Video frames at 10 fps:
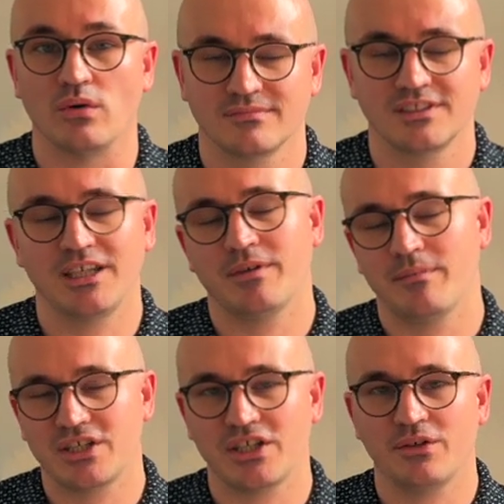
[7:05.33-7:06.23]
Tip number
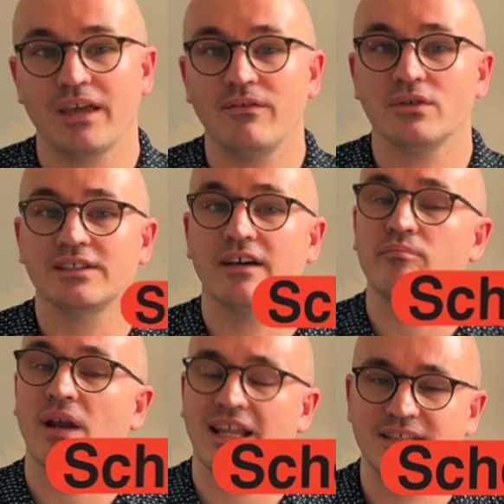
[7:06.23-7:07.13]
2, give yourself
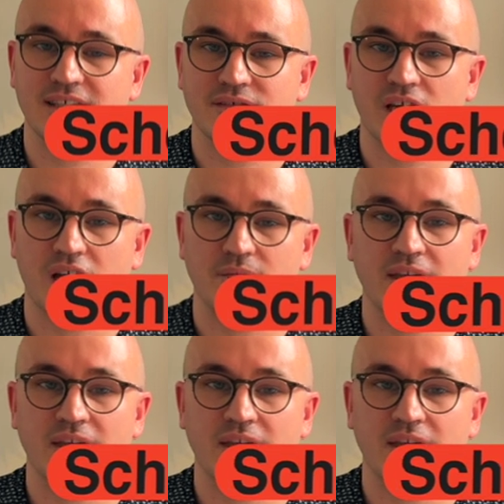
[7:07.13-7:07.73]
plenty of time.